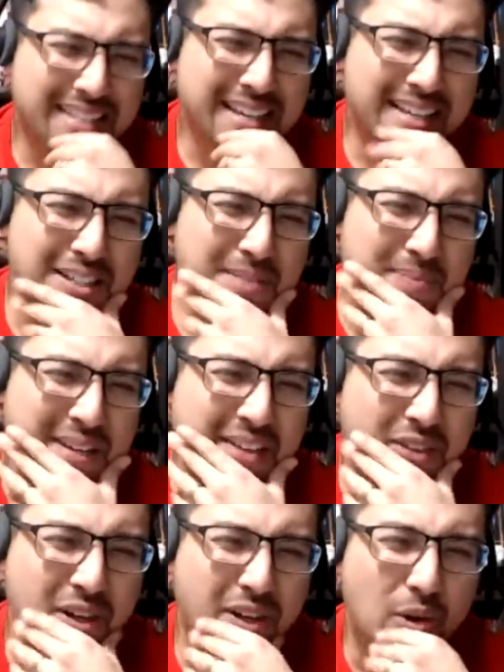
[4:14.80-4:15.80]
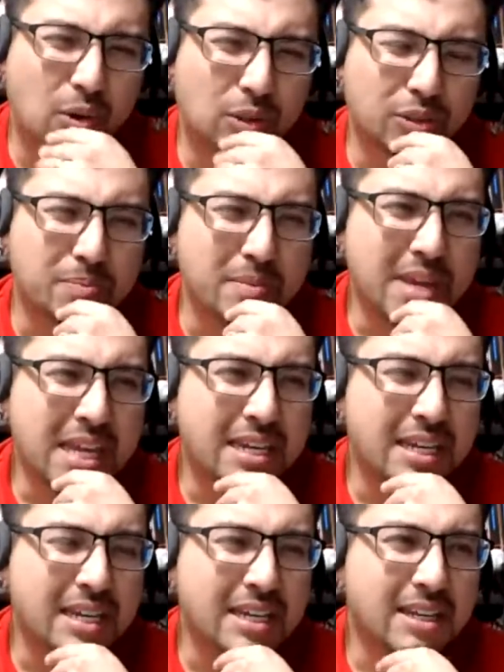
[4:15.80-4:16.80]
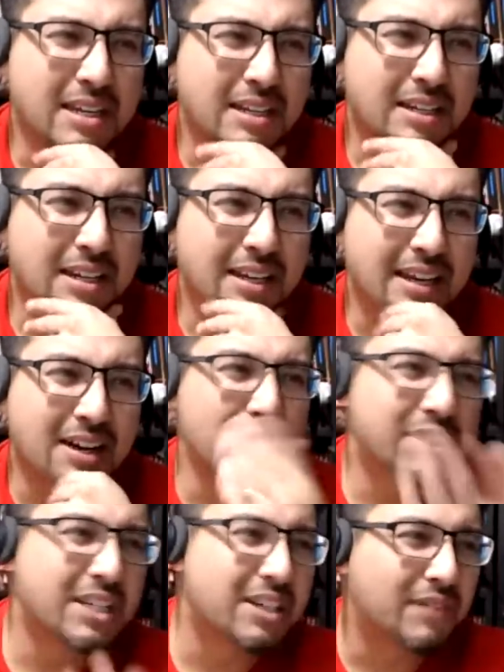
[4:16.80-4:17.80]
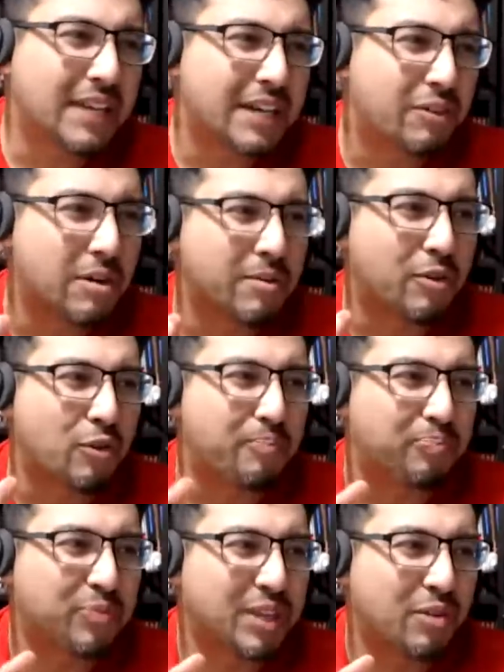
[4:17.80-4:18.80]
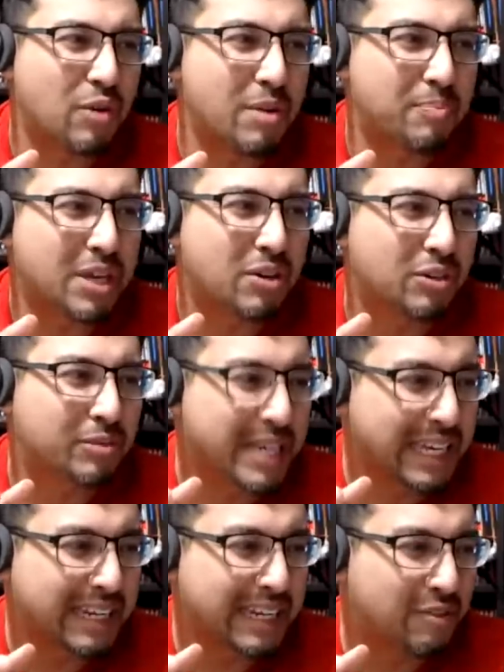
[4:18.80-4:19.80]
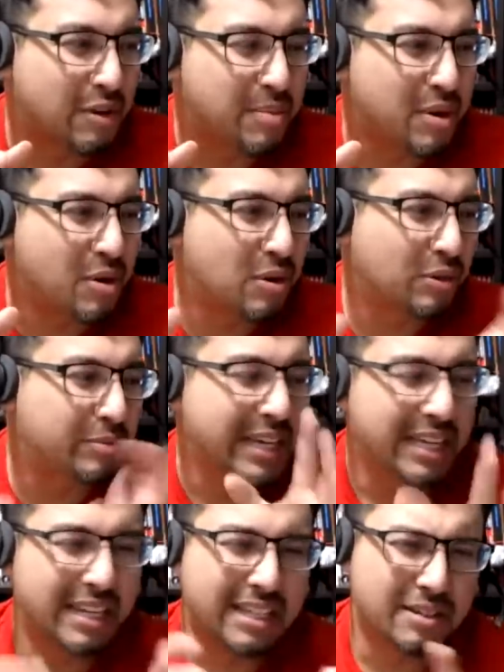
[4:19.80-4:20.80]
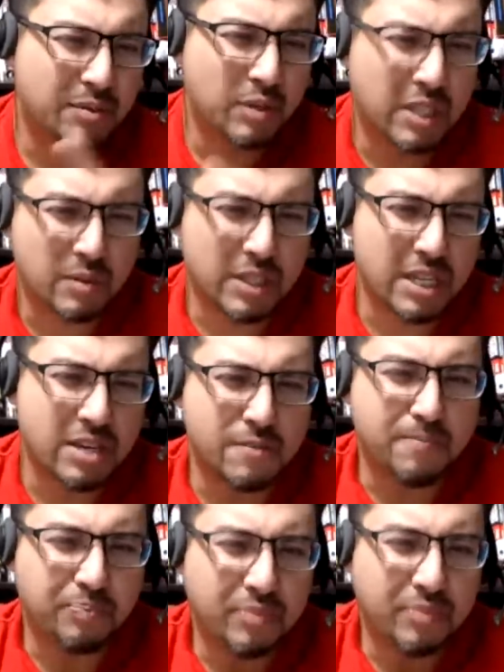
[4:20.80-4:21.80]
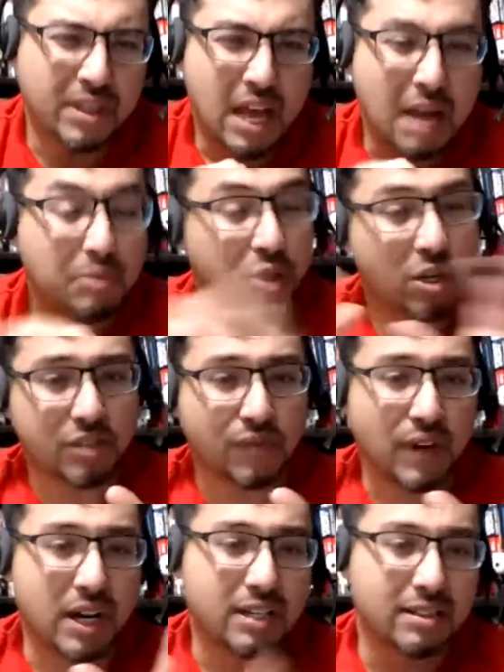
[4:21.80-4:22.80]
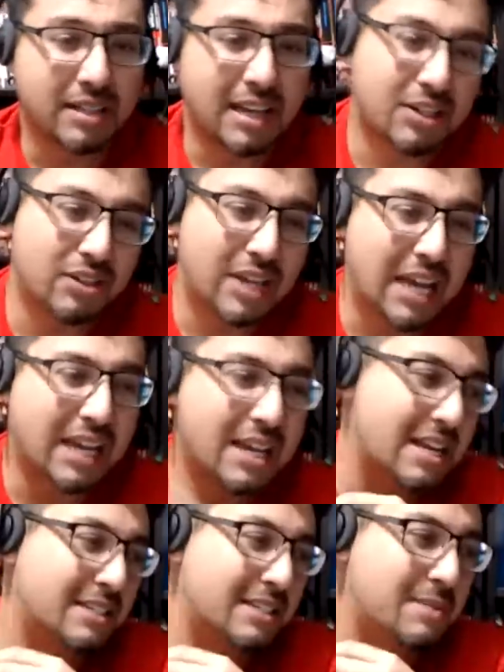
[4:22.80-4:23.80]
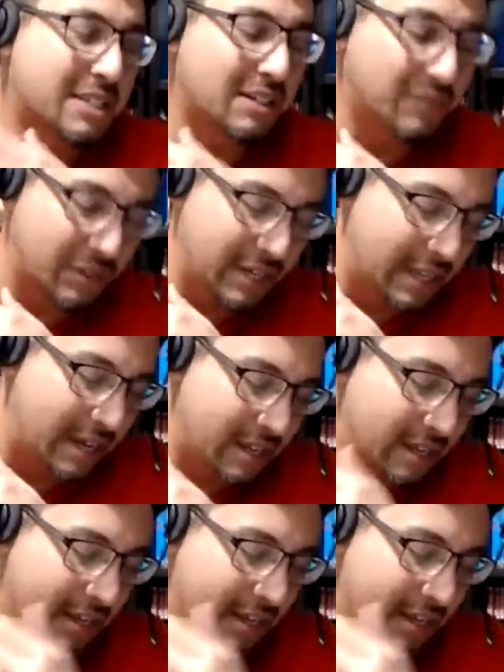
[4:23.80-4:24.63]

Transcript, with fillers: like something I thought old men did. Like I always think well, of like there grump, you go. grumpy old man and grumpier old man. That's that's what they do. I'm sure it's fun. Actually, I can kind of see myself doing in that.